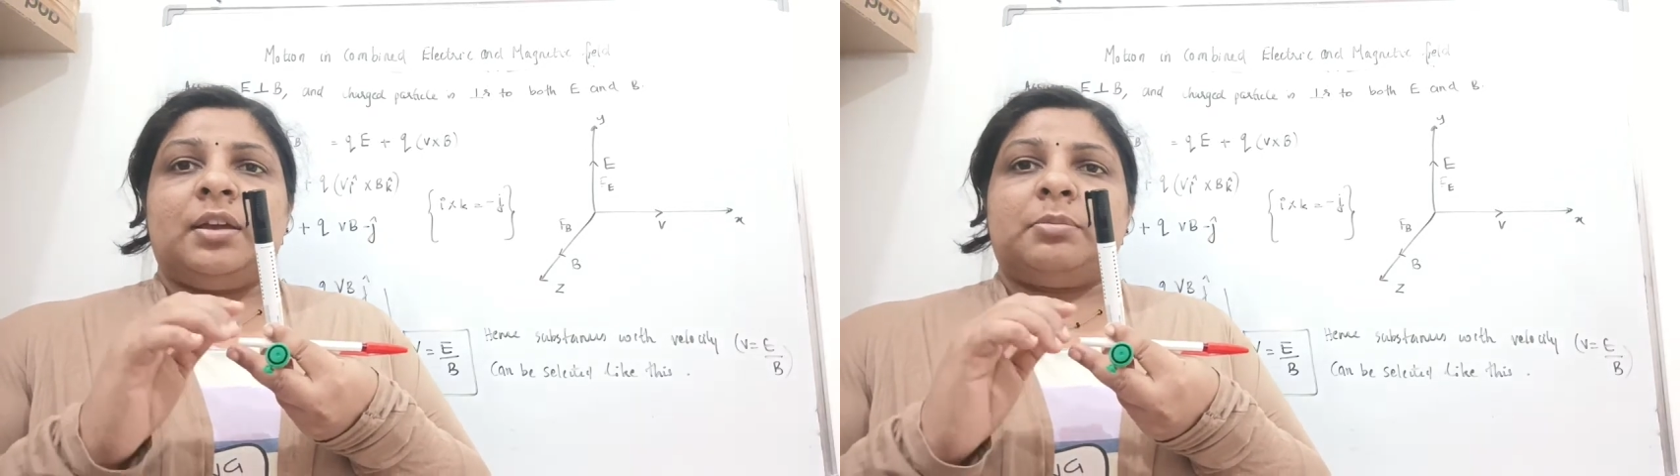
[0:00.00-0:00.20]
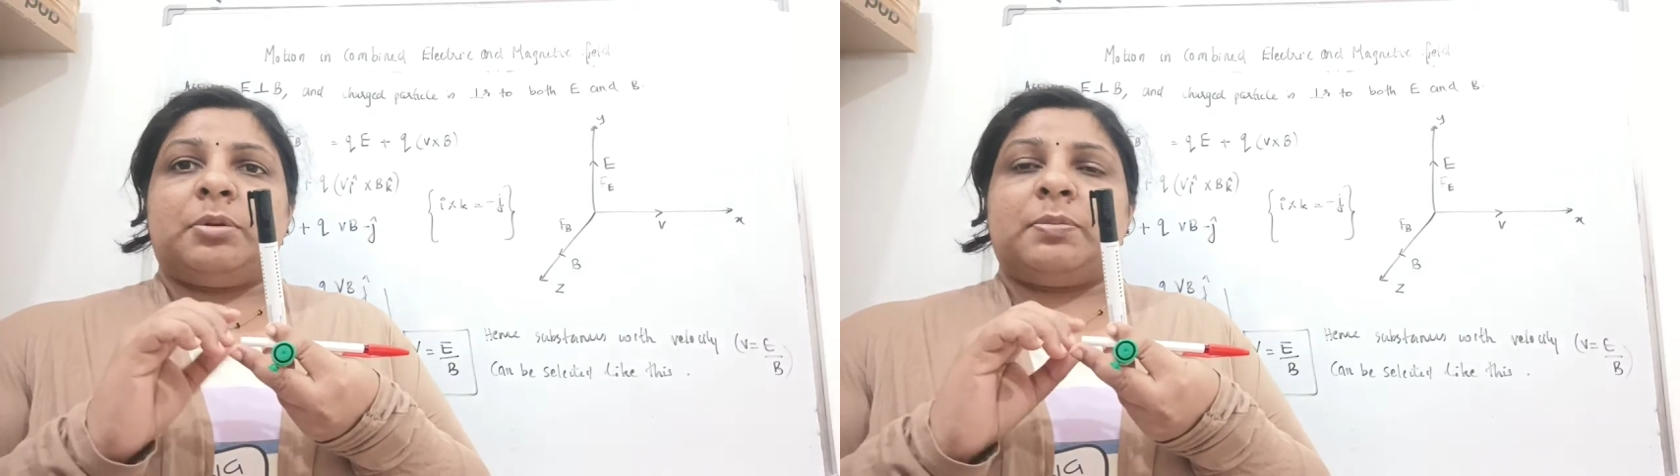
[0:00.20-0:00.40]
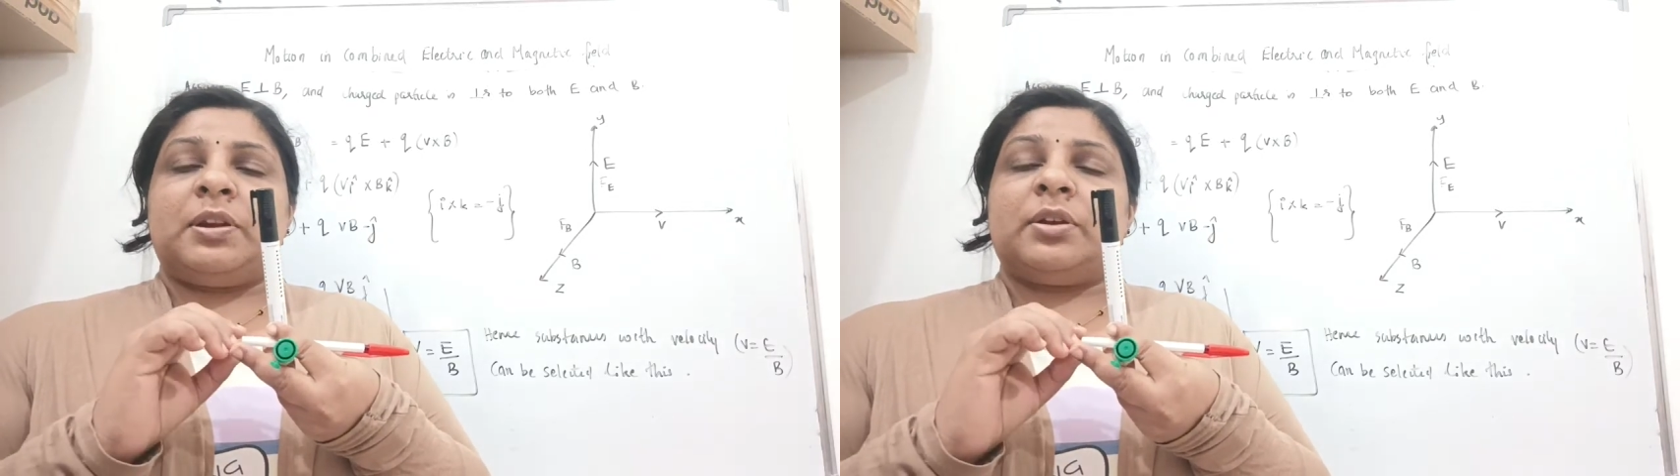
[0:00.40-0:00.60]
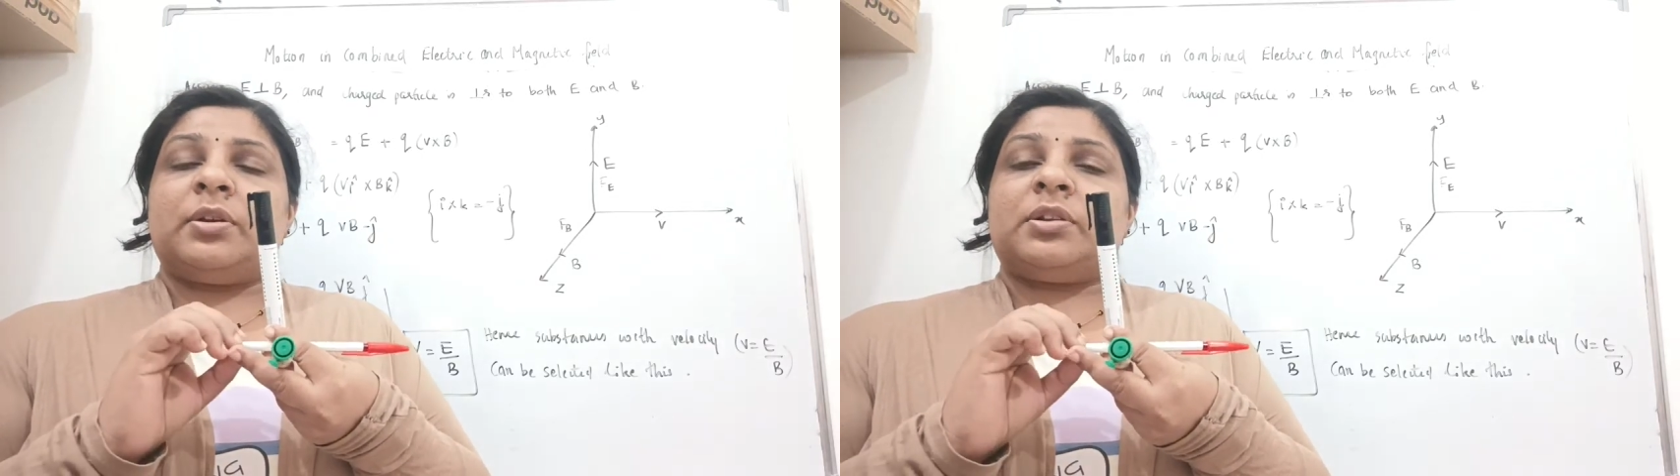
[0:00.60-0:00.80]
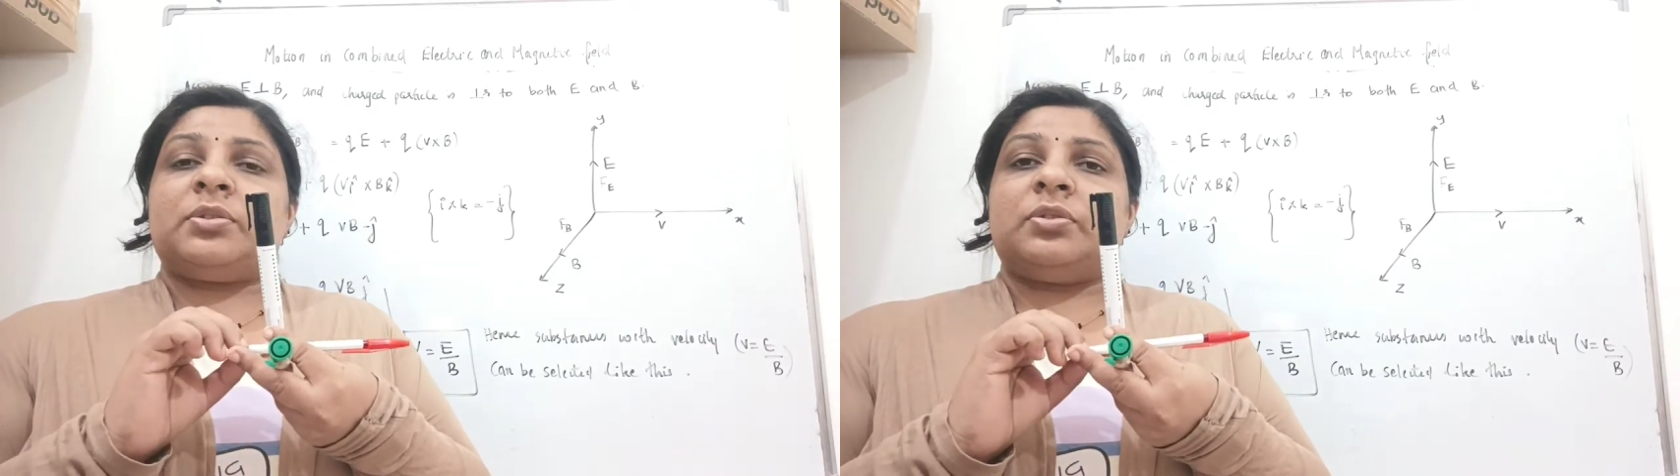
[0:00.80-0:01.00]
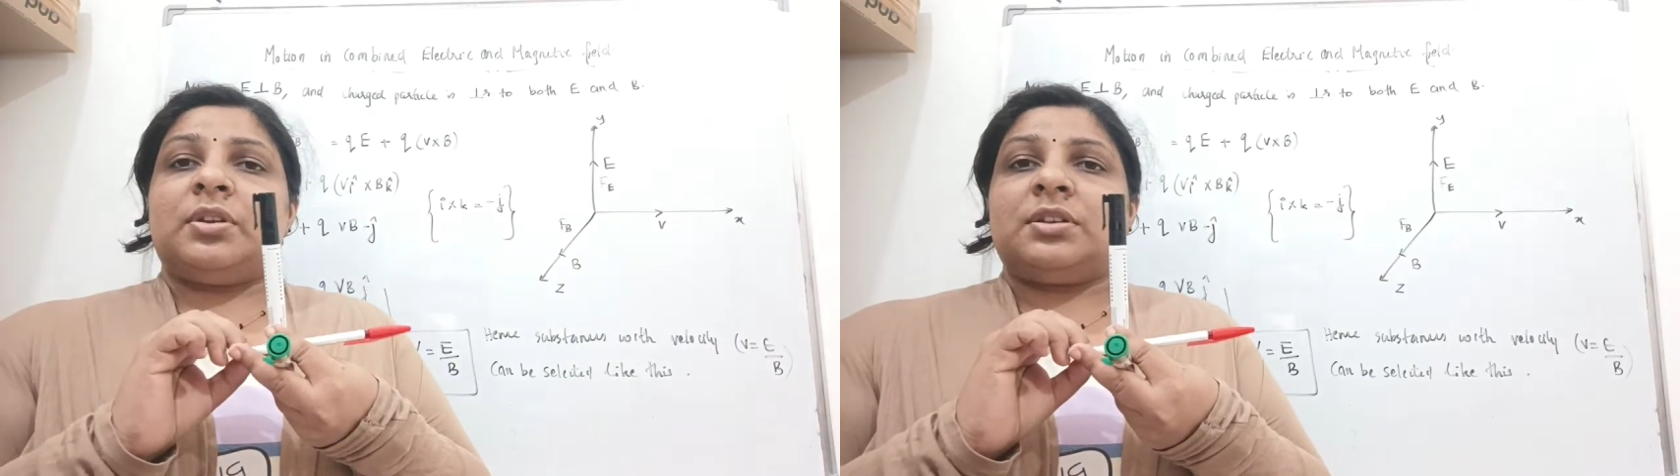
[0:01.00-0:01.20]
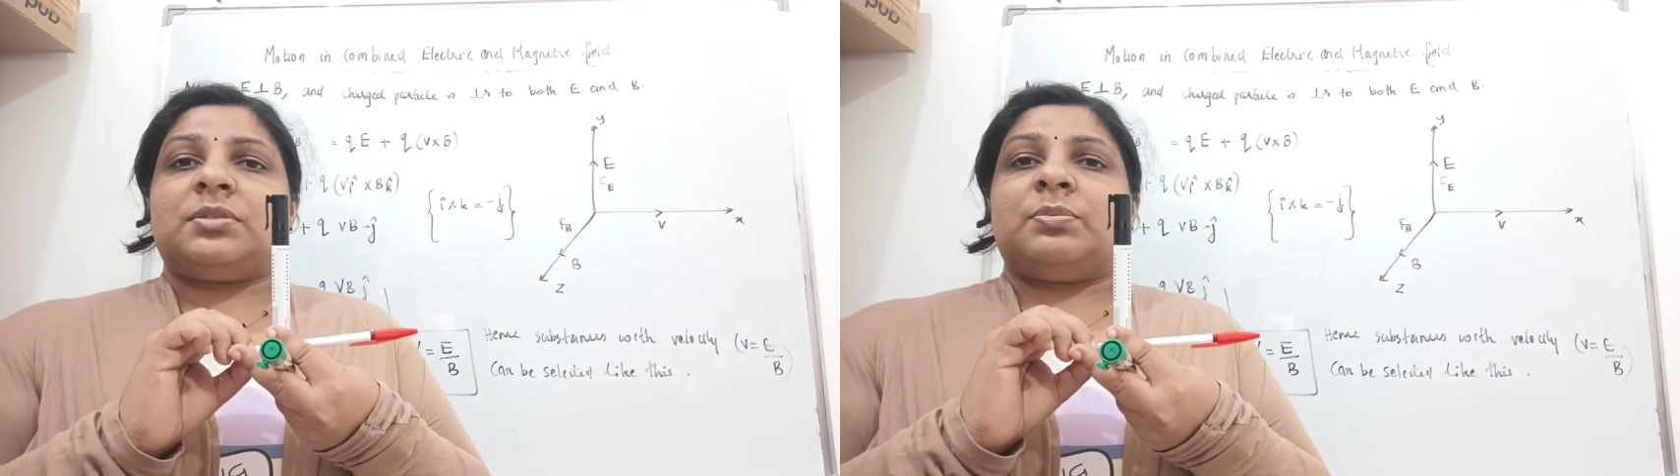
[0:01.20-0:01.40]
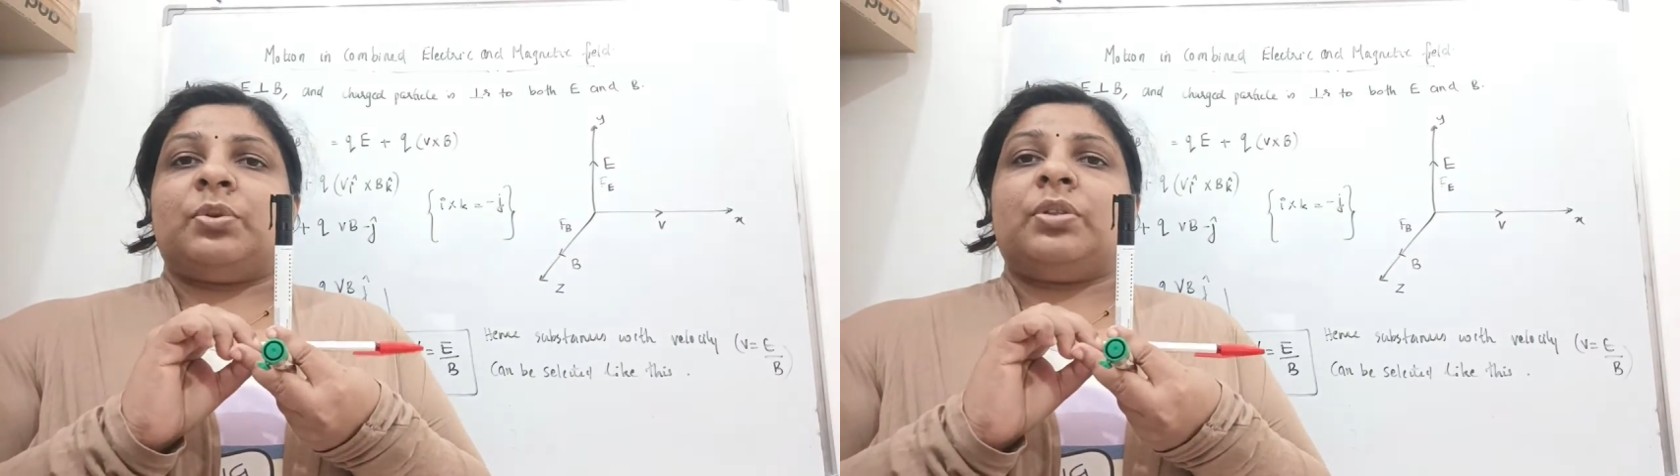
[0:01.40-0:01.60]
perpendicular to these
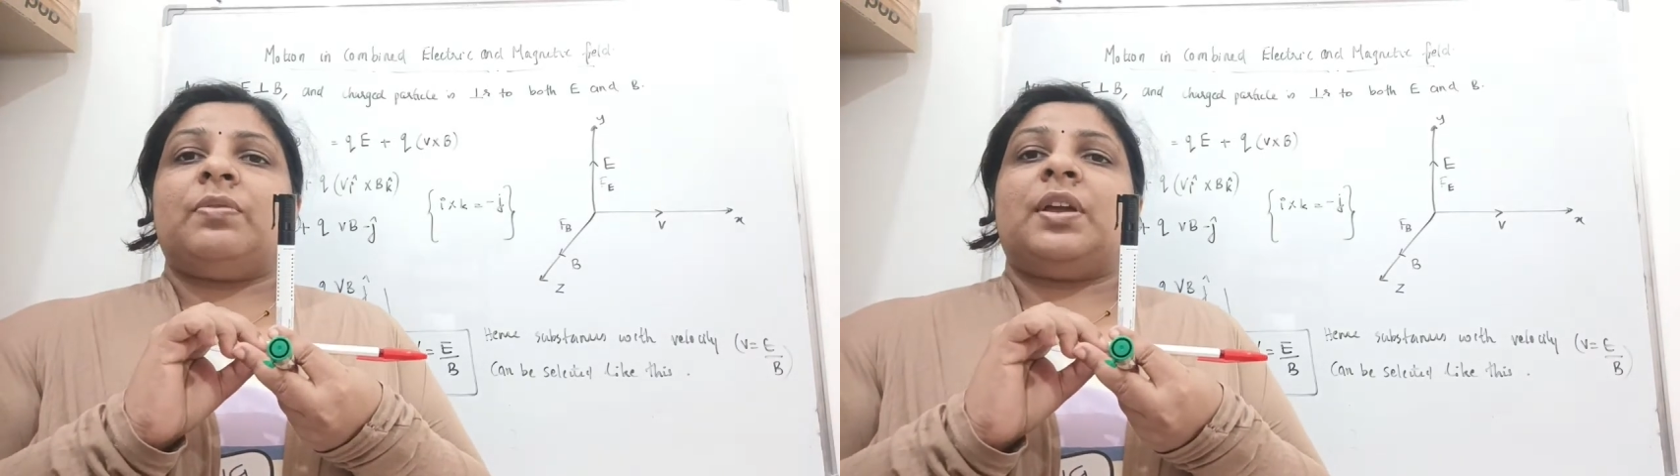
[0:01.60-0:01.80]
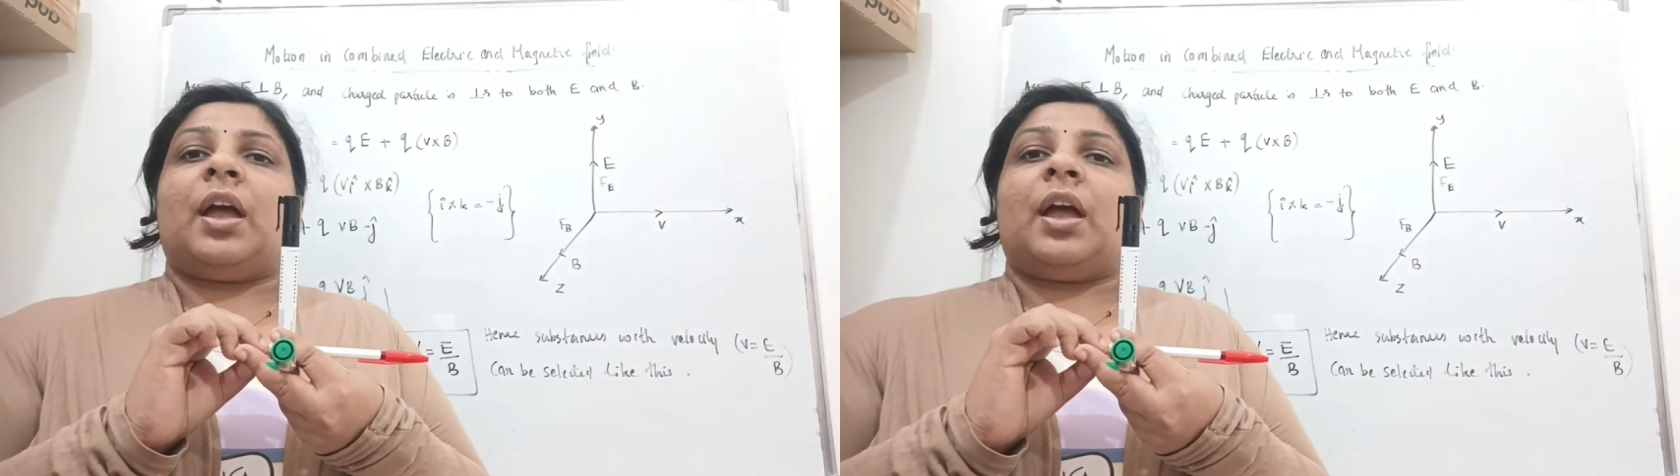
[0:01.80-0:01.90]
both we